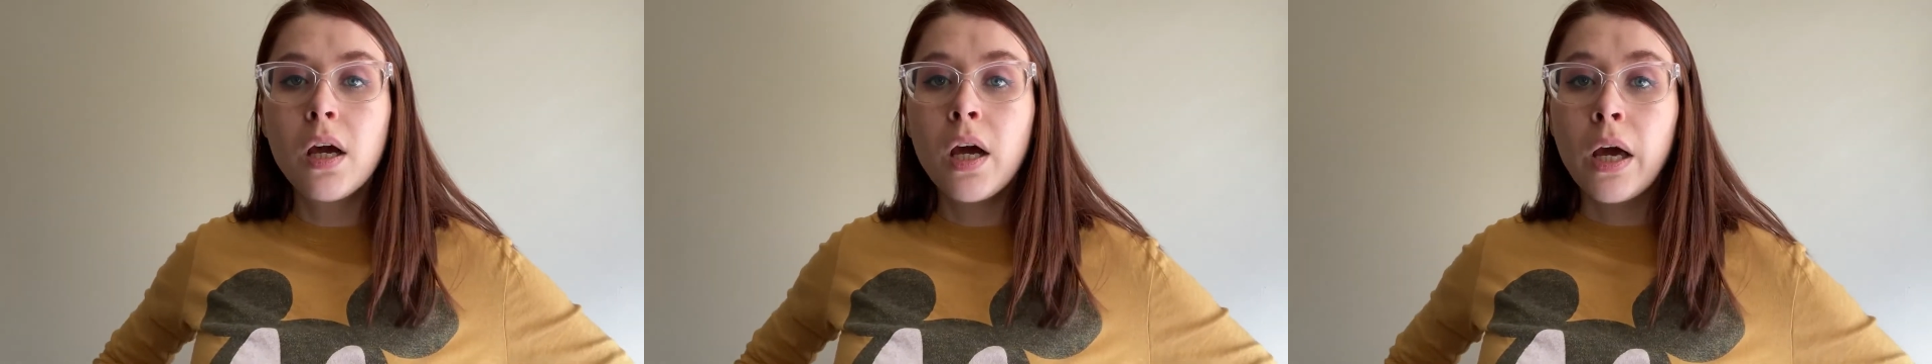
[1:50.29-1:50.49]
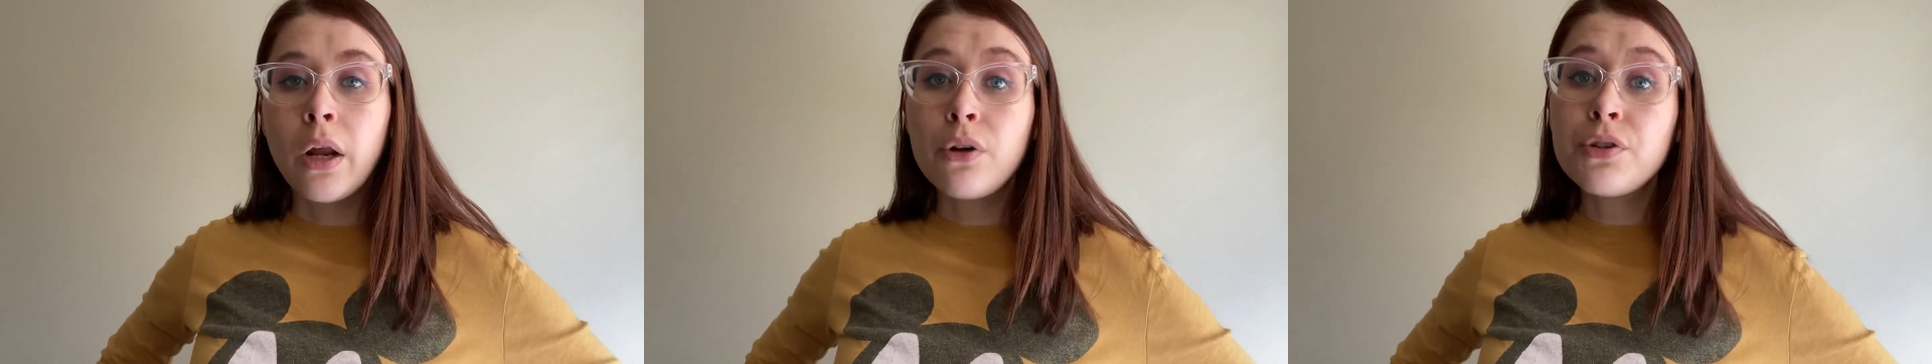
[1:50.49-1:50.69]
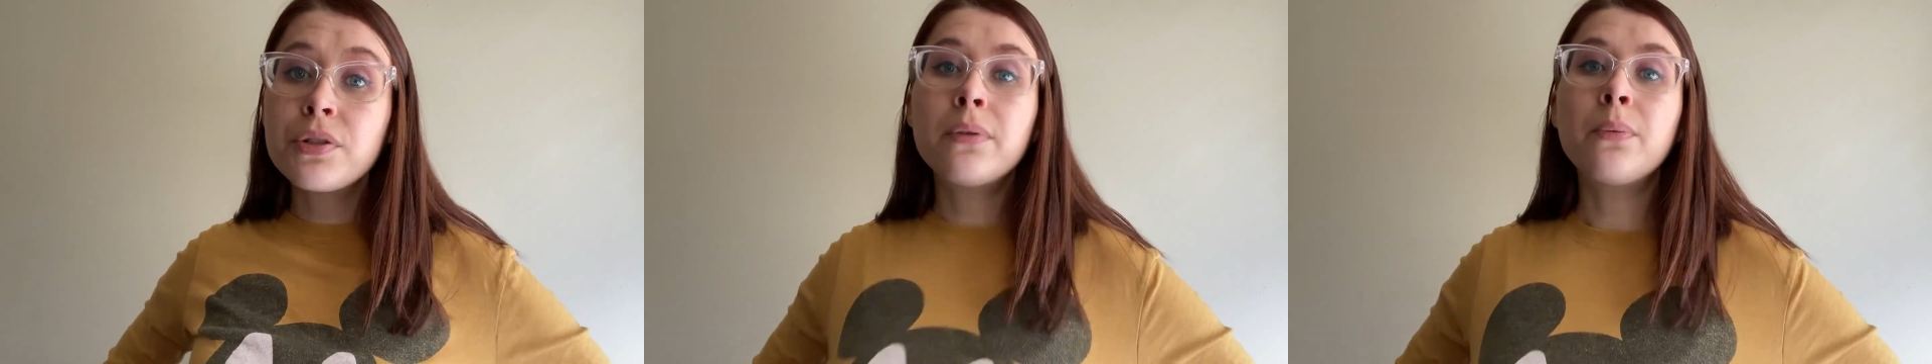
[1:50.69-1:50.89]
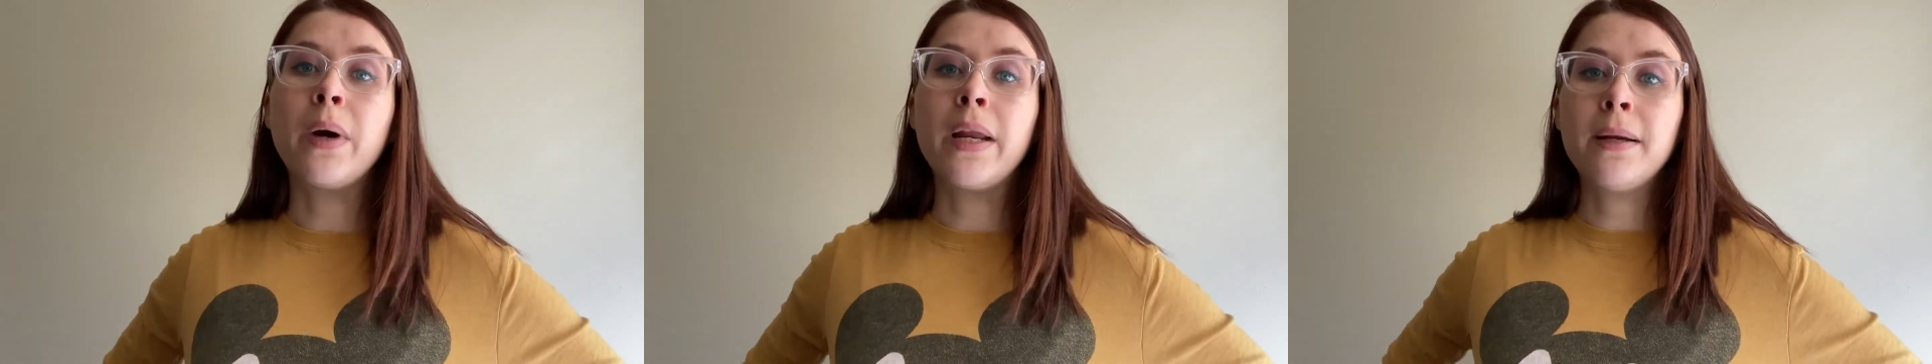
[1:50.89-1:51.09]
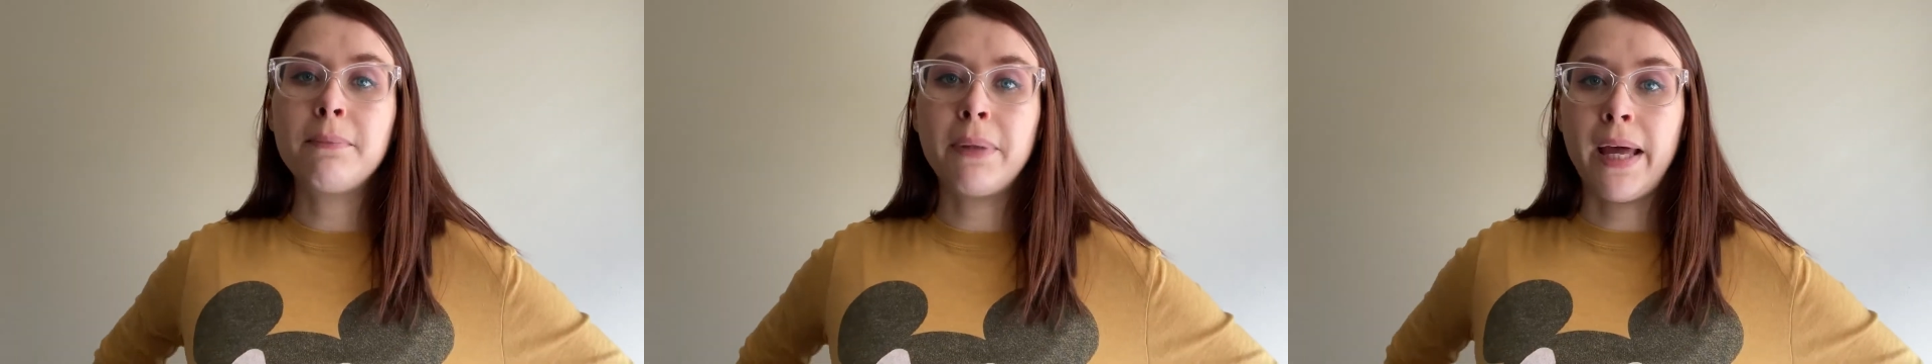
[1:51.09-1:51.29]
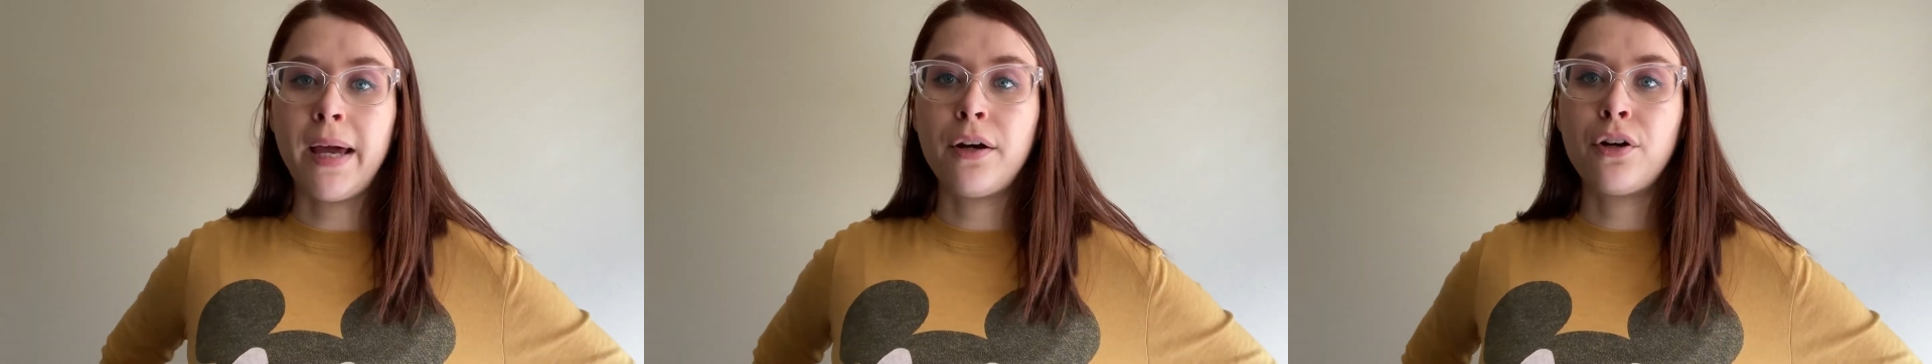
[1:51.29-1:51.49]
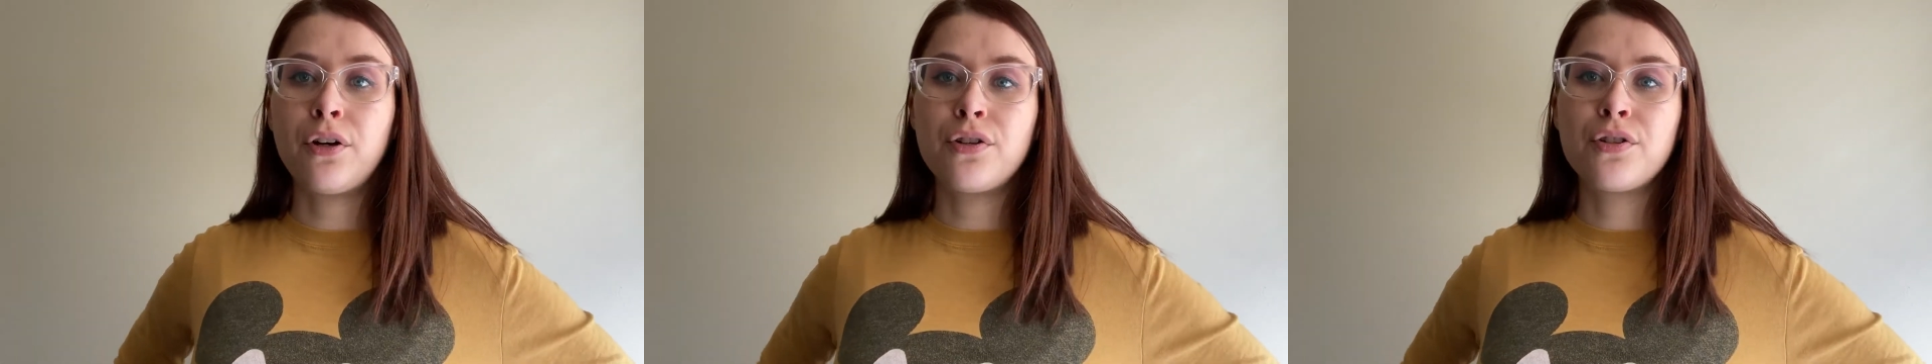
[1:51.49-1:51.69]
and also the wedding planner.